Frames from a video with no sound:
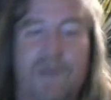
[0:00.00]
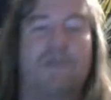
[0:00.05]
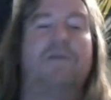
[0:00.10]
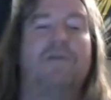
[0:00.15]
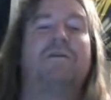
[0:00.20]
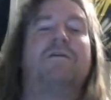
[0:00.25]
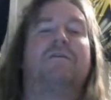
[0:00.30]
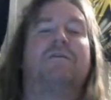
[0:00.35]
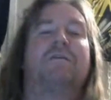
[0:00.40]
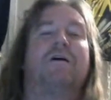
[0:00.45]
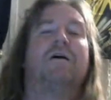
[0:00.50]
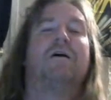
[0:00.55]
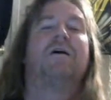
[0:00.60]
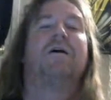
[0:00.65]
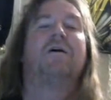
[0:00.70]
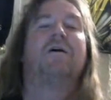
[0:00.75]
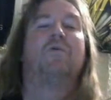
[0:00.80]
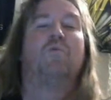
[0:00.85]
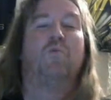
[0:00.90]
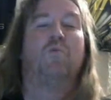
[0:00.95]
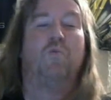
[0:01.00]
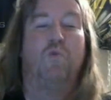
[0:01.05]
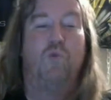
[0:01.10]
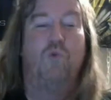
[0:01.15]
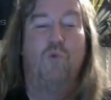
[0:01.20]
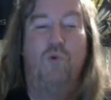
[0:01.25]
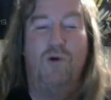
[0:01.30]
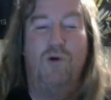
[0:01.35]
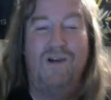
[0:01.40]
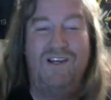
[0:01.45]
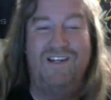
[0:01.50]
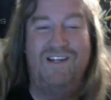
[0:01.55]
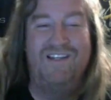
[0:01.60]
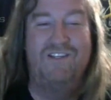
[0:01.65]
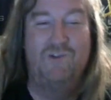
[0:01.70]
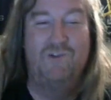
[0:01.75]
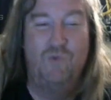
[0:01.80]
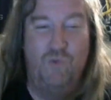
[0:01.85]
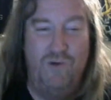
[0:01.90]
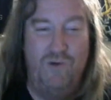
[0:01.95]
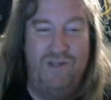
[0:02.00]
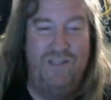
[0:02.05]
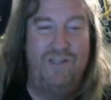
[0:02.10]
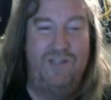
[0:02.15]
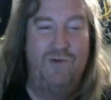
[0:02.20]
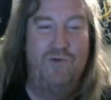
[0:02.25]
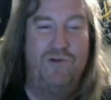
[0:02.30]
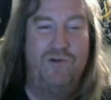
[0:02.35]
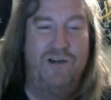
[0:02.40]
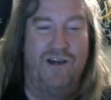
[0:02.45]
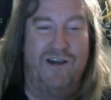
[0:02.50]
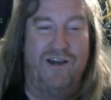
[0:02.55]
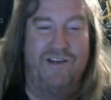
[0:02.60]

God, what is with you guys?